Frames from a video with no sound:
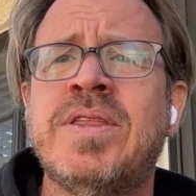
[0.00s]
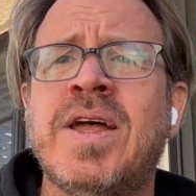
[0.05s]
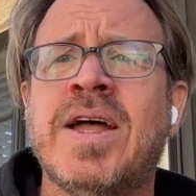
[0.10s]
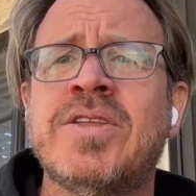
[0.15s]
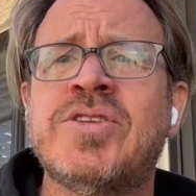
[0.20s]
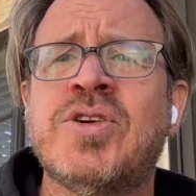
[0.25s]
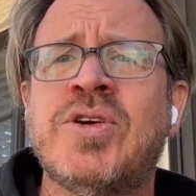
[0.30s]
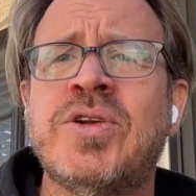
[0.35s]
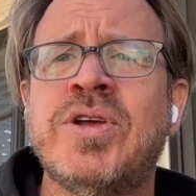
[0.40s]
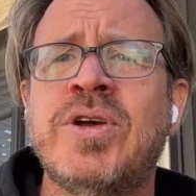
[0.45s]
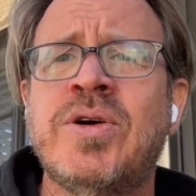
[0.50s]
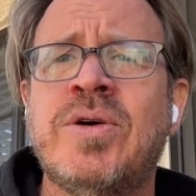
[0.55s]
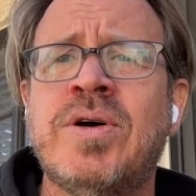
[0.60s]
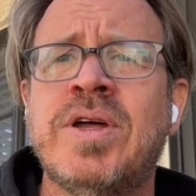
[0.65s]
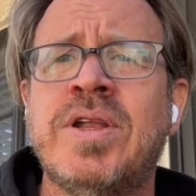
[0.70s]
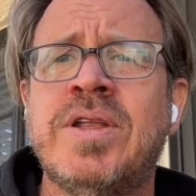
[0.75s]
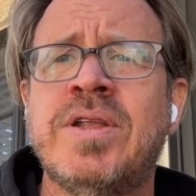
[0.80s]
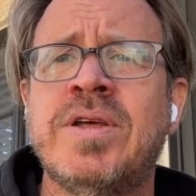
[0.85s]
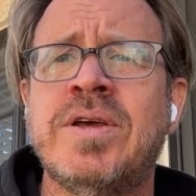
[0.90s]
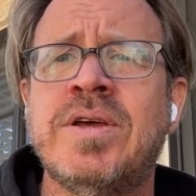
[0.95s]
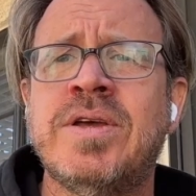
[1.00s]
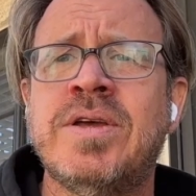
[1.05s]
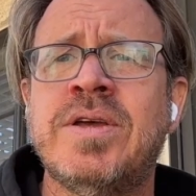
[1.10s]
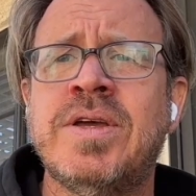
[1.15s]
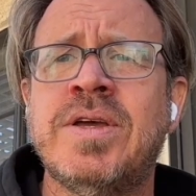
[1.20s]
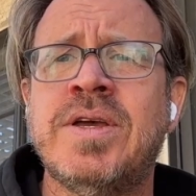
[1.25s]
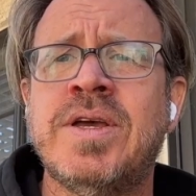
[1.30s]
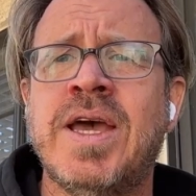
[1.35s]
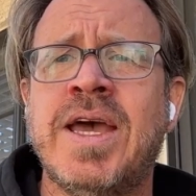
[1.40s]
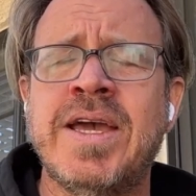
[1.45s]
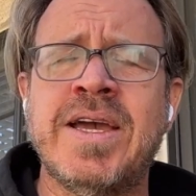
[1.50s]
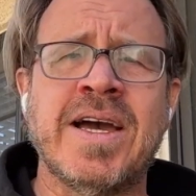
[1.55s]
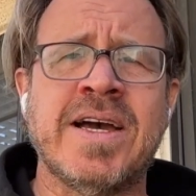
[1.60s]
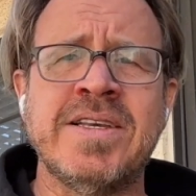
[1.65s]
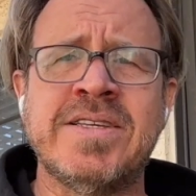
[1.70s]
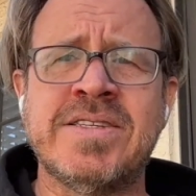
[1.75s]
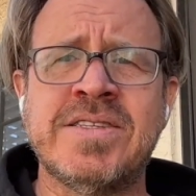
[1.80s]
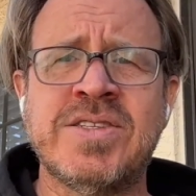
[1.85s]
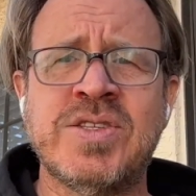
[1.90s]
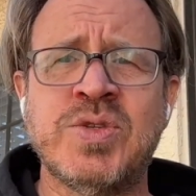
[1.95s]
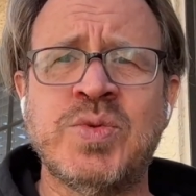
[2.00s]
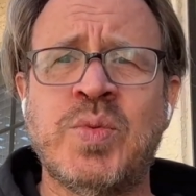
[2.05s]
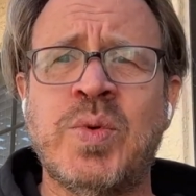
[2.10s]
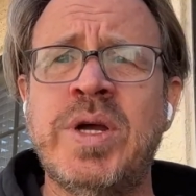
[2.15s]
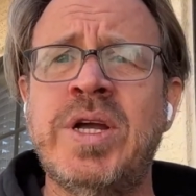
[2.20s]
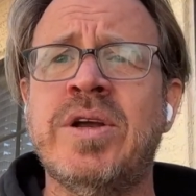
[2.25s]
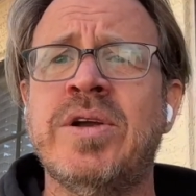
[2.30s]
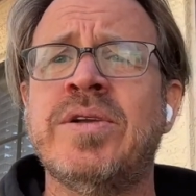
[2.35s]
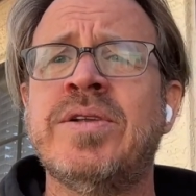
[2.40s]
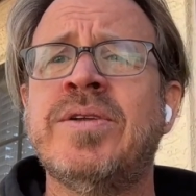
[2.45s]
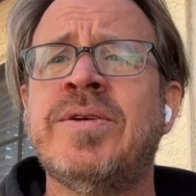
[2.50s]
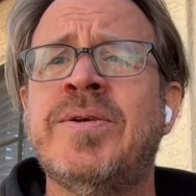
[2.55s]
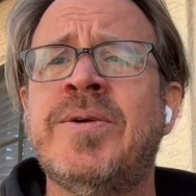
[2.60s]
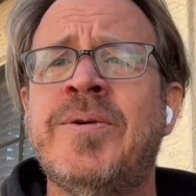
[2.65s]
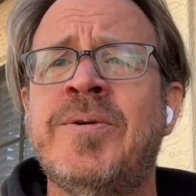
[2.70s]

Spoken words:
not turning on? Hey guys, this is weird.